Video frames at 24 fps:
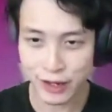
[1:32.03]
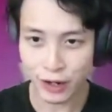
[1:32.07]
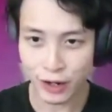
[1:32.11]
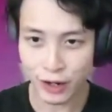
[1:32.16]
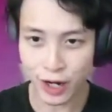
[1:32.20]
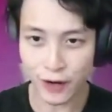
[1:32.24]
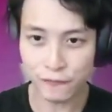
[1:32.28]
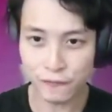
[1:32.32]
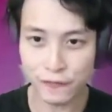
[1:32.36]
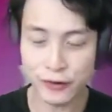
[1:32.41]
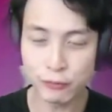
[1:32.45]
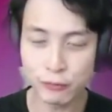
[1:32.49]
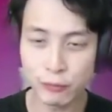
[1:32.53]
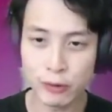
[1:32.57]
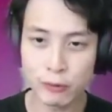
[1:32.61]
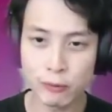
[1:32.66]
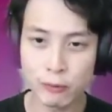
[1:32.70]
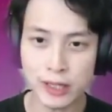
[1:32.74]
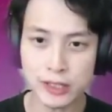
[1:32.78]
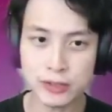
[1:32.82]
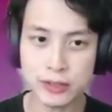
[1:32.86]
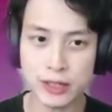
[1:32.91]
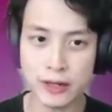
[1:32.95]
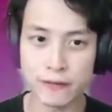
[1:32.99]
Often we
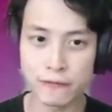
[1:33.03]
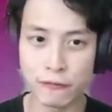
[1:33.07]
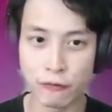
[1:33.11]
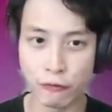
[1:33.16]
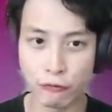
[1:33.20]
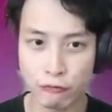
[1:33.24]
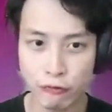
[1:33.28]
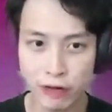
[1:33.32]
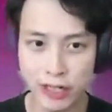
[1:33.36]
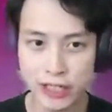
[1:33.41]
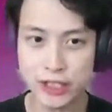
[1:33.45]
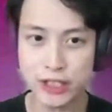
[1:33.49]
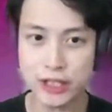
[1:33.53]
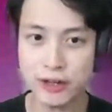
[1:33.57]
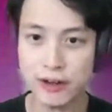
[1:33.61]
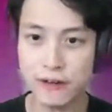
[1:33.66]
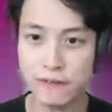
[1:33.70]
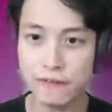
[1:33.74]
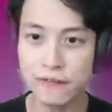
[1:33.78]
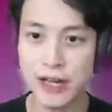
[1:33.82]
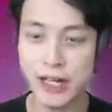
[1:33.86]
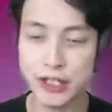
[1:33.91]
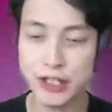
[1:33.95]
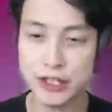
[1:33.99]
want to have rich
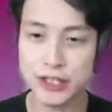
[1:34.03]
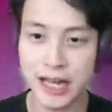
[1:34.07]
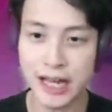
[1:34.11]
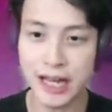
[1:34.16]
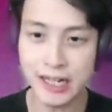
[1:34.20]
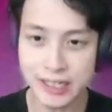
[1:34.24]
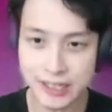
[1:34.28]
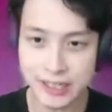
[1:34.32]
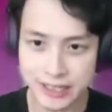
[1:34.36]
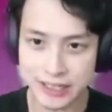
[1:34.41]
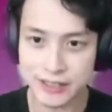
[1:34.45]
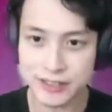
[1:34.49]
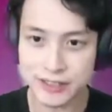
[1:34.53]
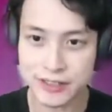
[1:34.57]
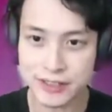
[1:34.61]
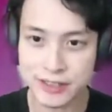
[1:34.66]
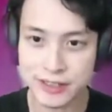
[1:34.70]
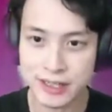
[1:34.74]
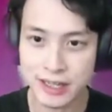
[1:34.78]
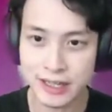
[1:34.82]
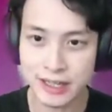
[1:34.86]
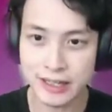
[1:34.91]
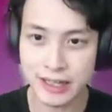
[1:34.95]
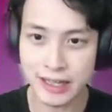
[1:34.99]

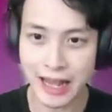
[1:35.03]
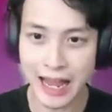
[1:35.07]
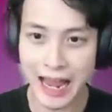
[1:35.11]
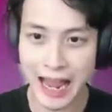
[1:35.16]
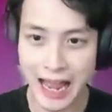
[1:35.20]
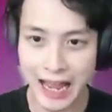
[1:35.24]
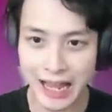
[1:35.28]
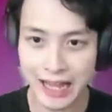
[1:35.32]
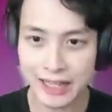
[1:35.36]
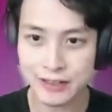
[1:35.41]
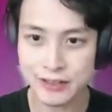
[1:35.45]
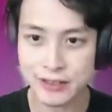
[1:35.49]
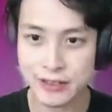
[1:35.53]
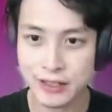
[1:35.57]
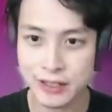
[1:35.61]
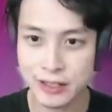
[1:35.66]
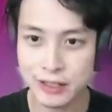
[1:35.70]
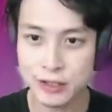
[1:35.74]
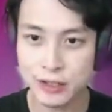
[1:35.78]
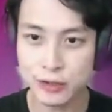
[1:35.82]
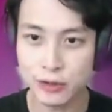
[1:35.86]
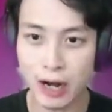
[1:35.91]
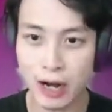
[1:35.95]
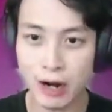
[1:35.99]
functionalities that add
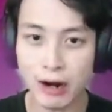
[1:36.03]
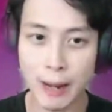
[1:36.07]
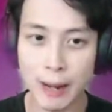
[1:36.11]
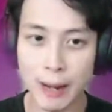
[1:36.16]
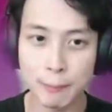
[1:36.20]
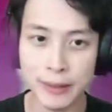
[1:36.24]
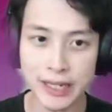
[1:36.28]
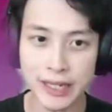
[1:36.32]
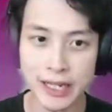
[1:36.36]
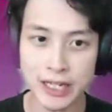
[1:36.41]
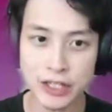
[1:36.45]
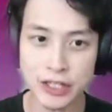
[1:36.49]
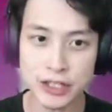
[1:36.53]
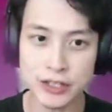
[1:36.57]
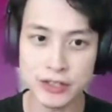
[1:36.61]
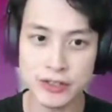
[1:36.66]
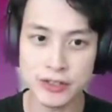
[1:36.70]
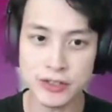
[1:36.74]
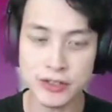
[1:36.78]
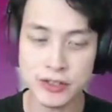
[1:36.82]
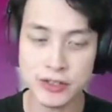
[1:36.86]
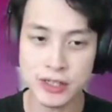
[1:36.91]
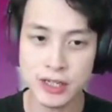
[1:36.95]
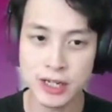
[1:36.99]
to our
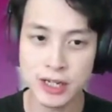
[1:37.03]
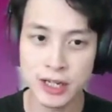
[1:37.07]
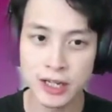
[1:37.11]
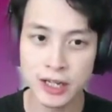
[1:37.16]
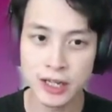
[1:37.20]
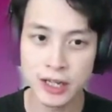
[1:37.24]
applications.